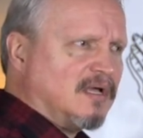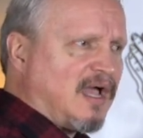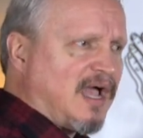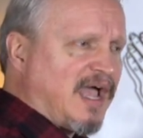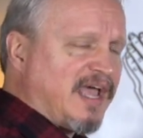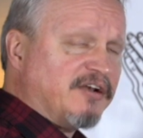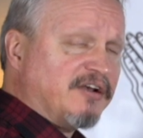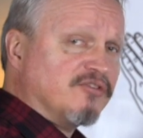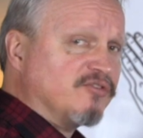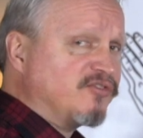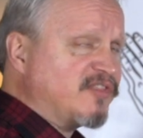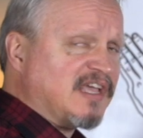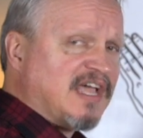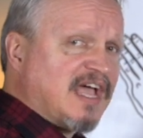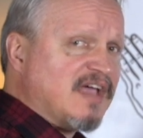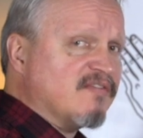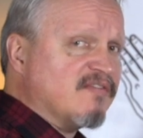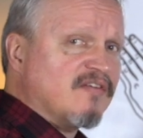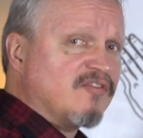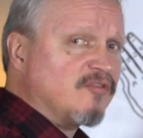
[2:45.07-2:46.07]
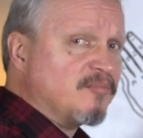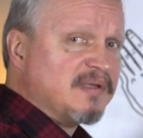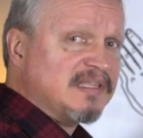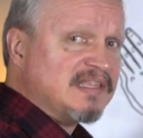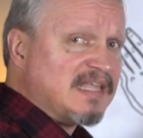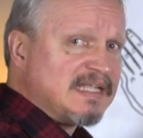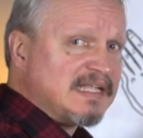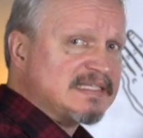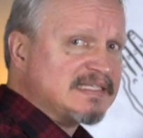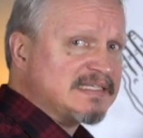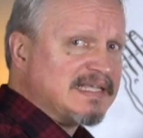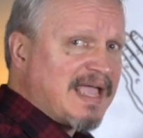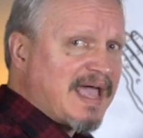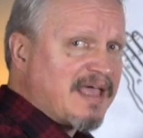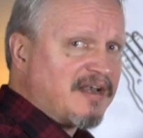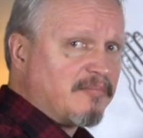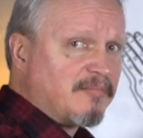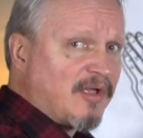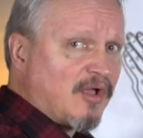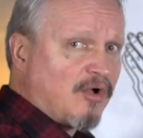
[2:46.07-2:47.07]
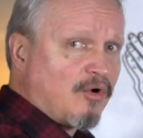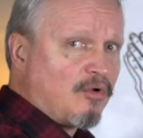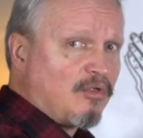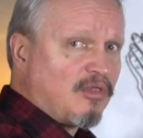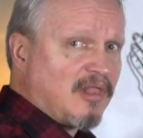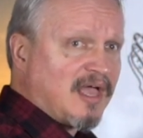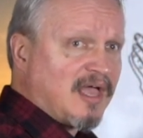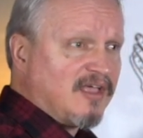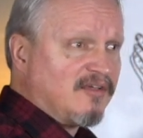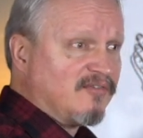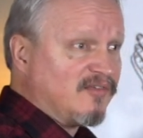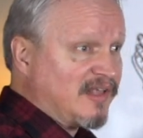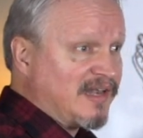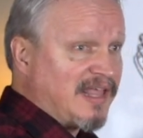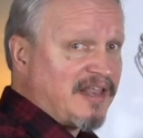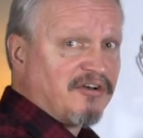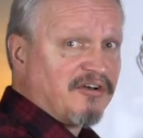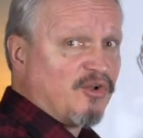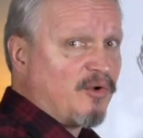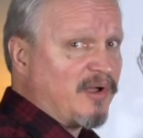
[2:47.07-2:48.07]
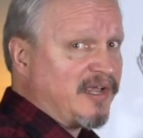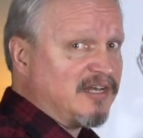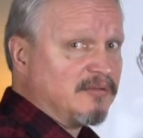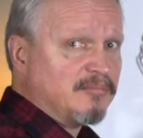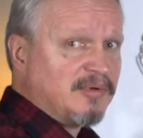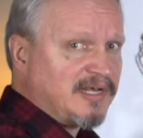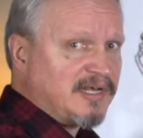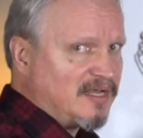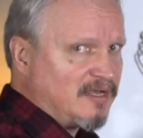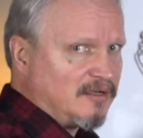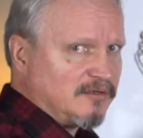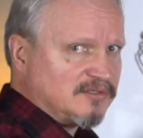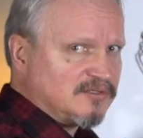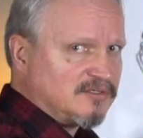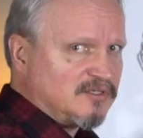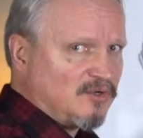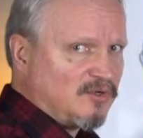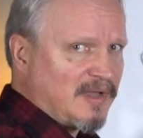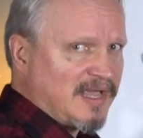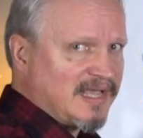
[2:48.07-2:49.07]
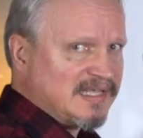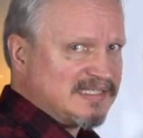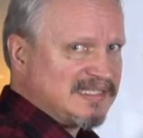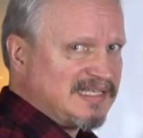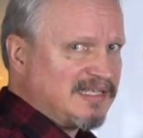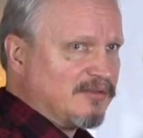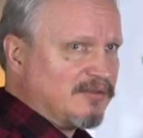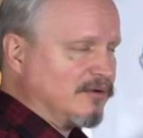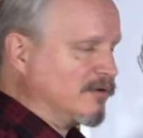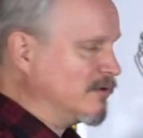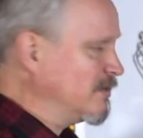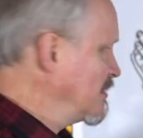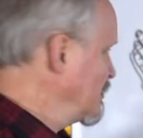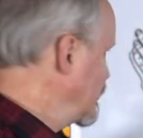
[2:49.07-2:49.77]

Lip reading: I don't think I've ever been that sad in my whole life, and I don't know anybody else who has either.